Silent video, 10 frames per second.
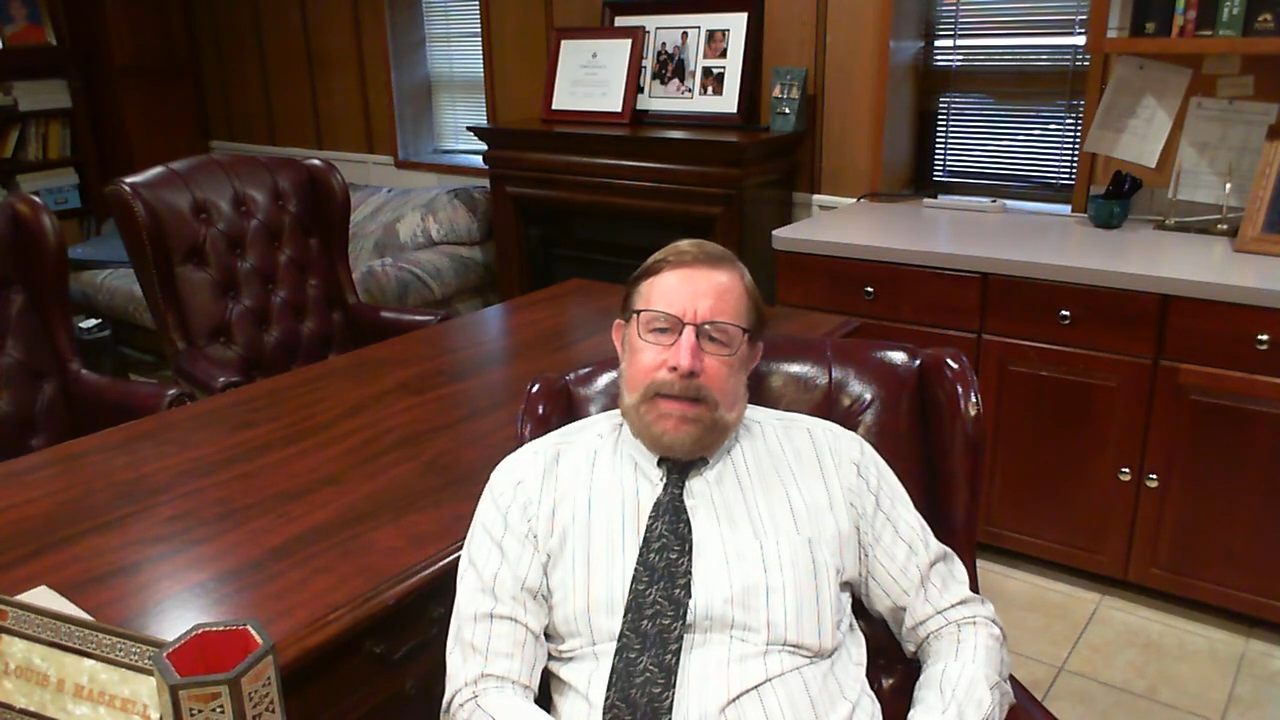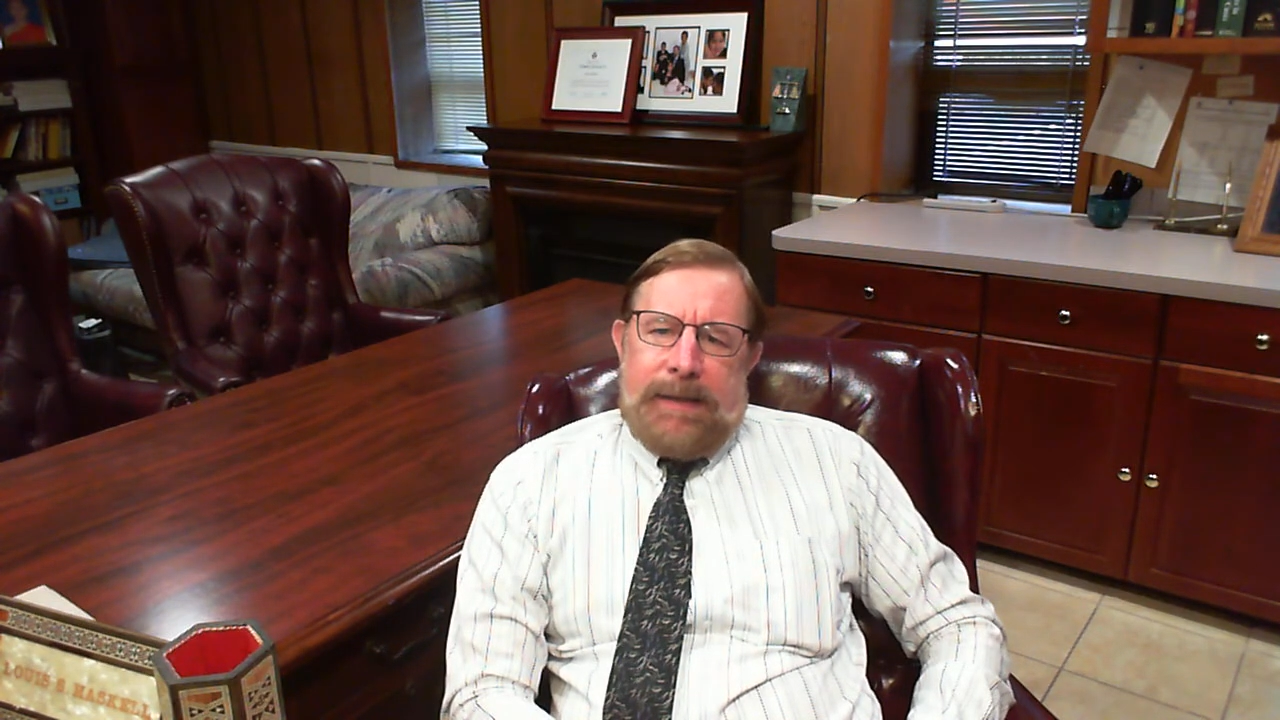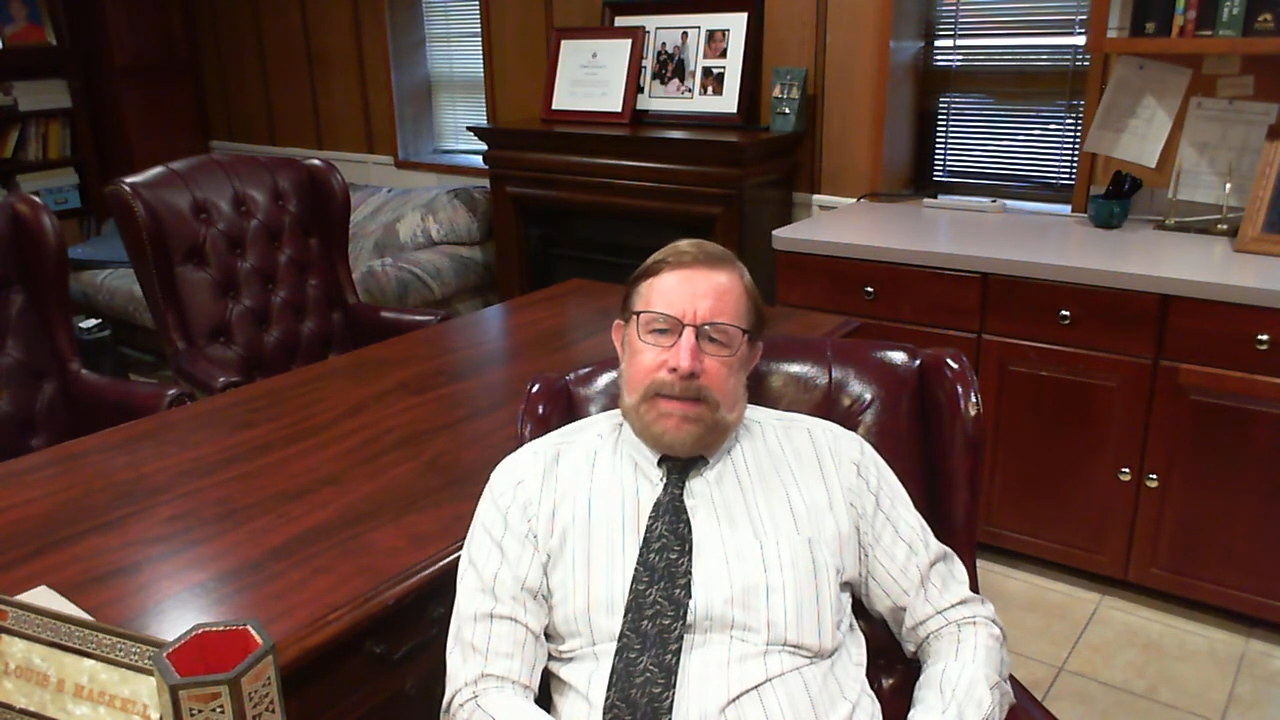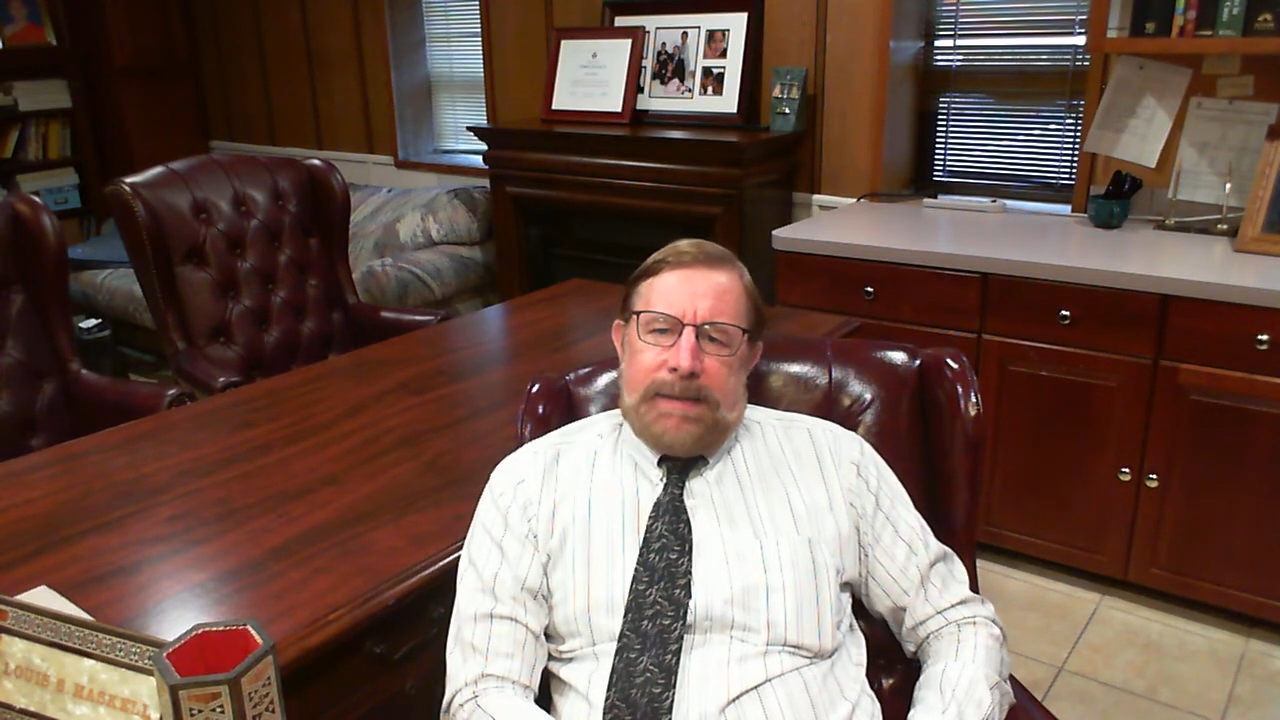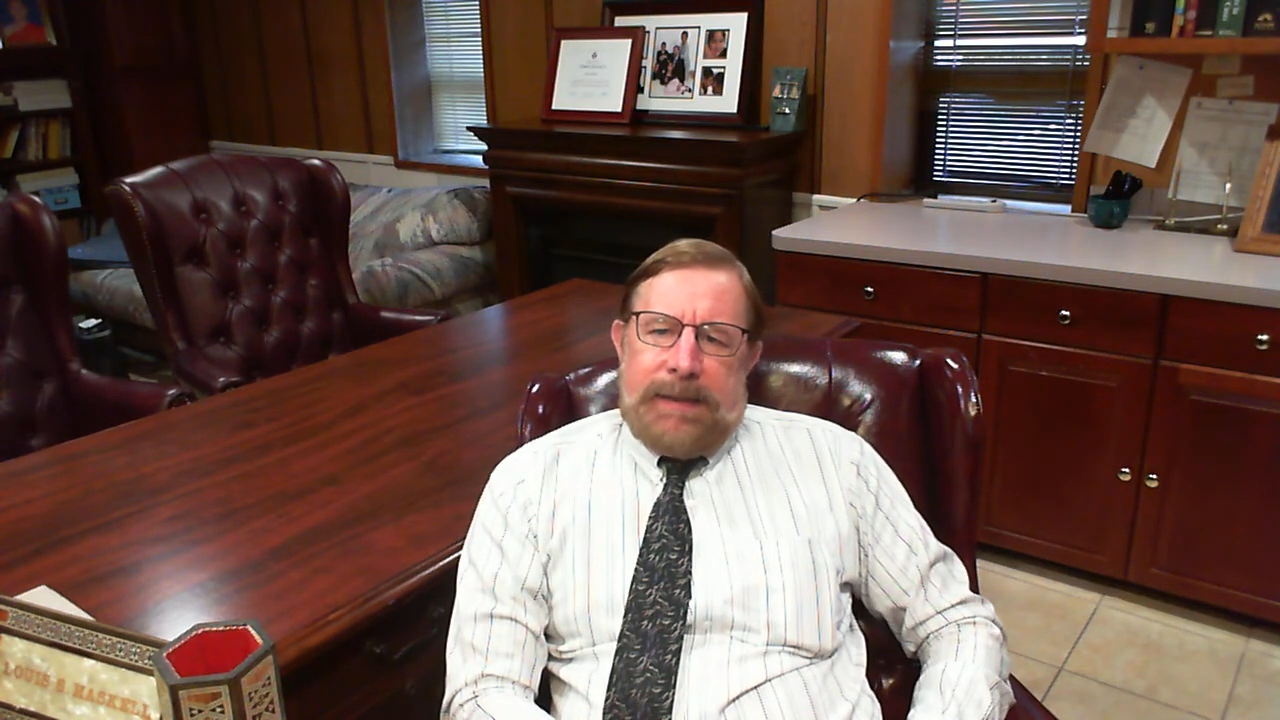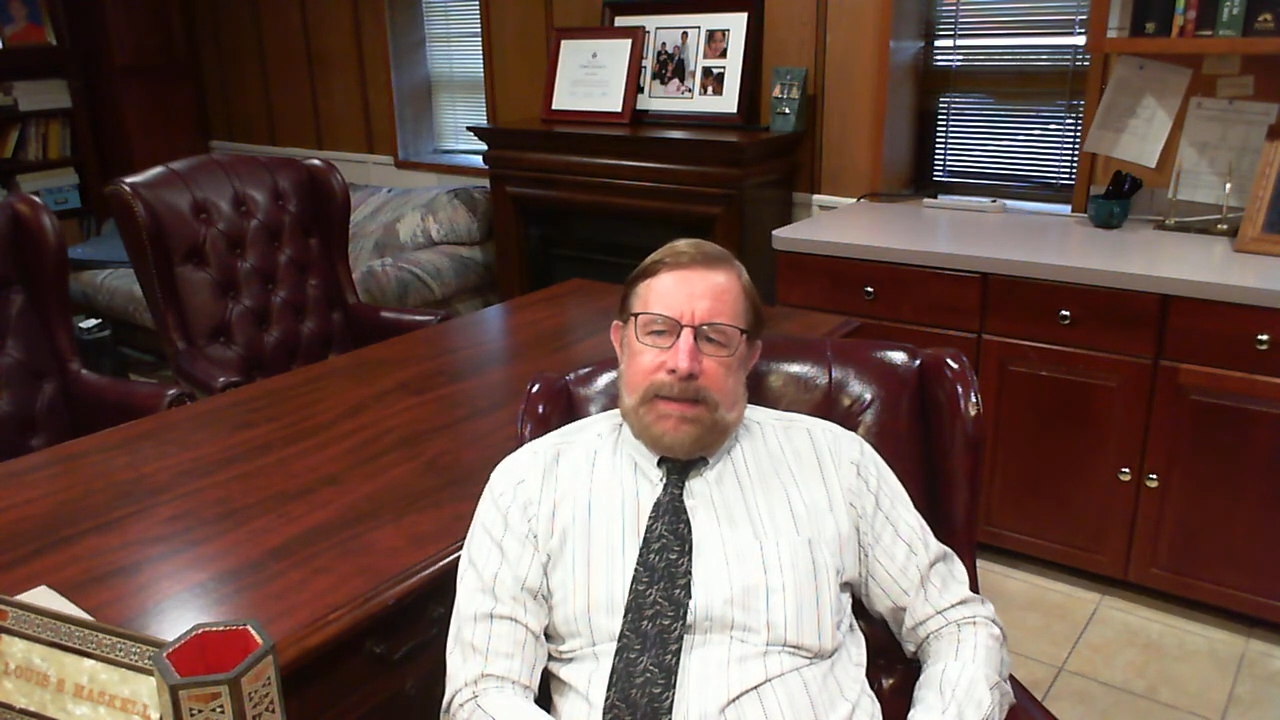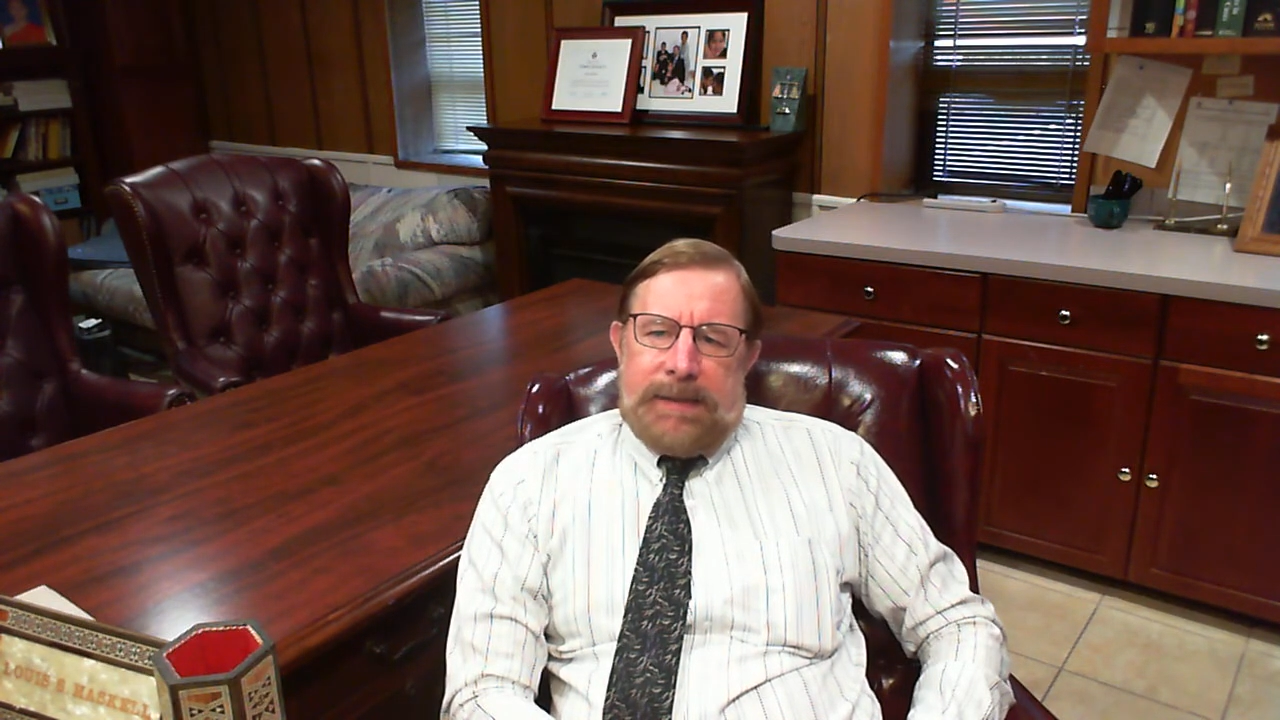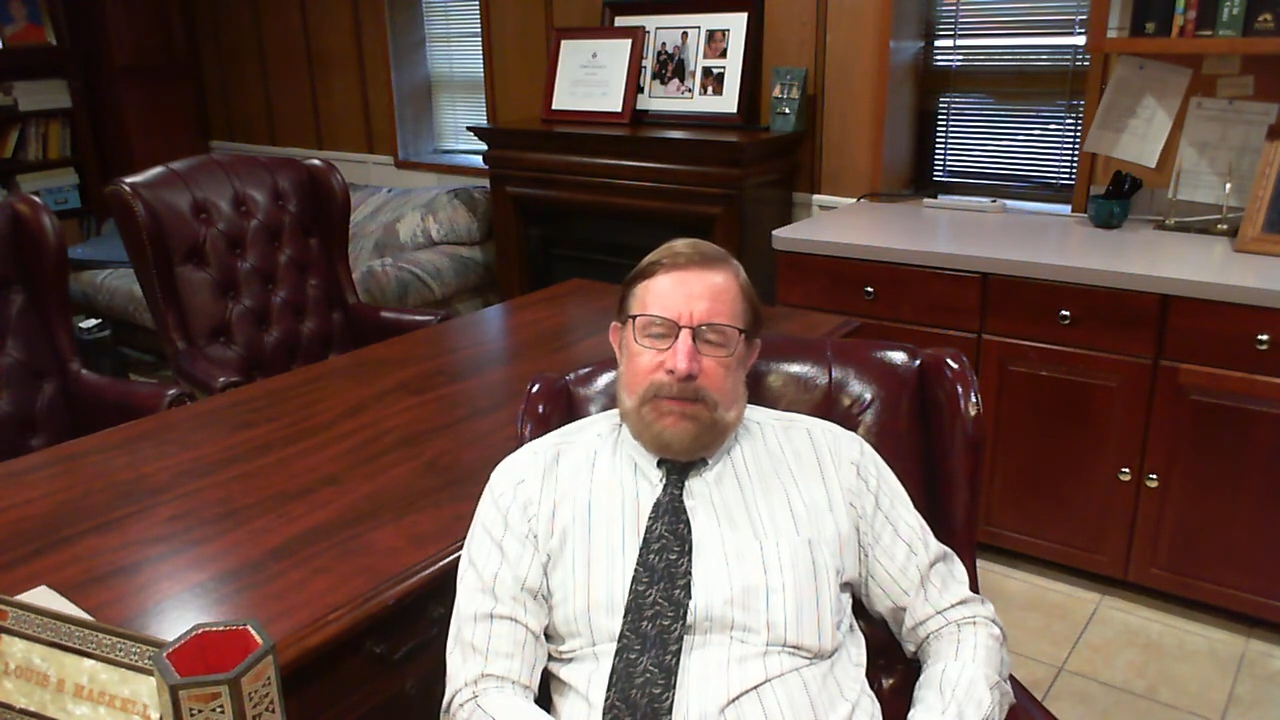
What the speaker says: this is.